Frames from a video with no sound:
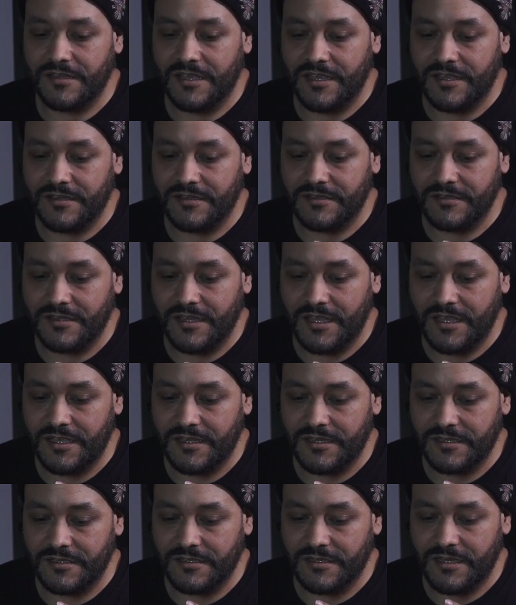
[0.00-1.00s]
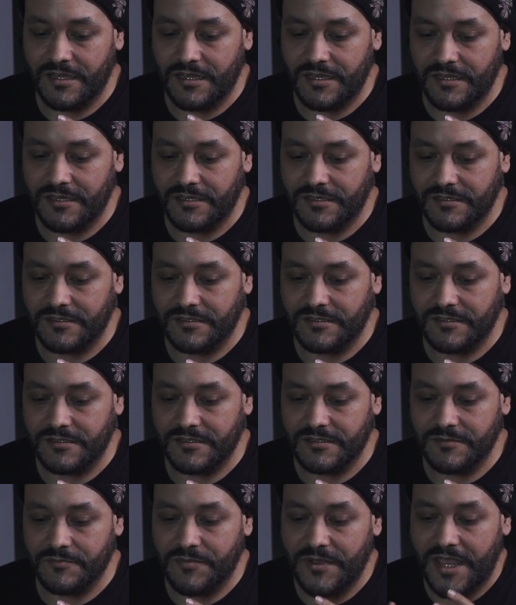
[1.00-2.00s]
and
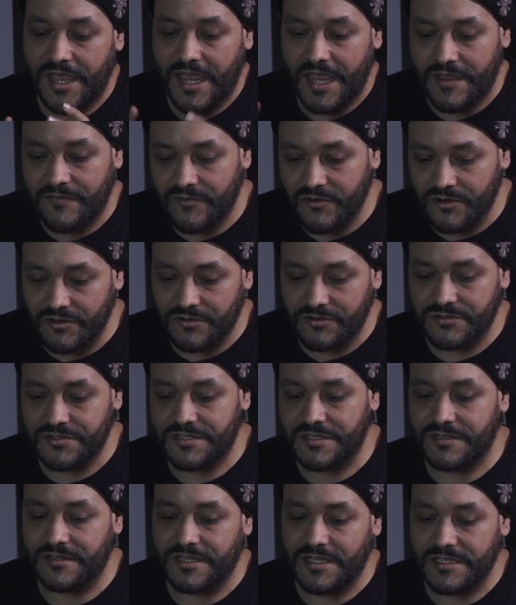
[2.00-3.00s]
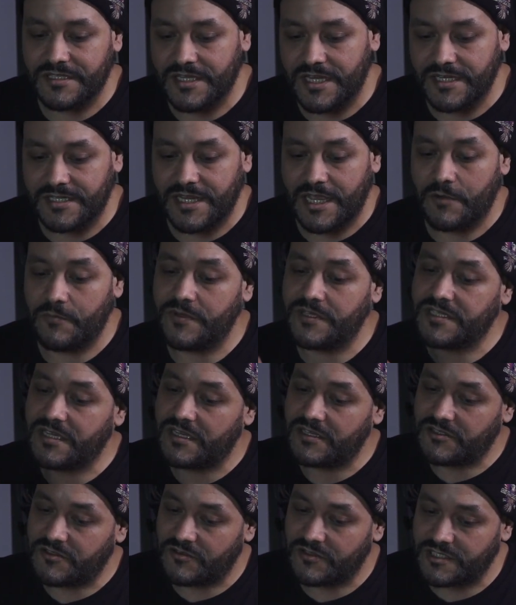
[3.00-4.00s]
the behaviors and things like that. We
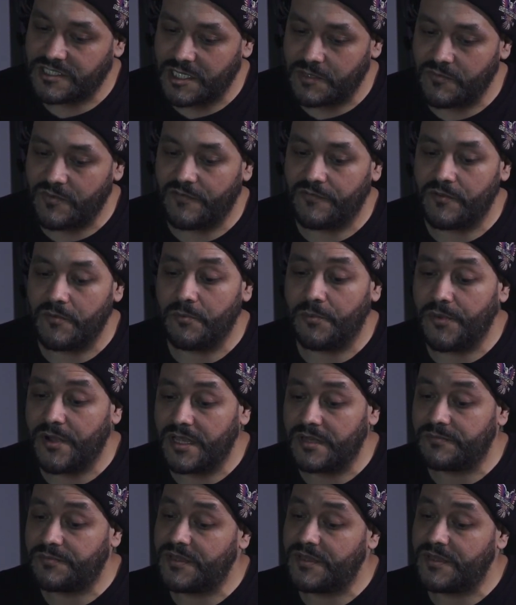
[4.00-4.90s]
touched on some of it, but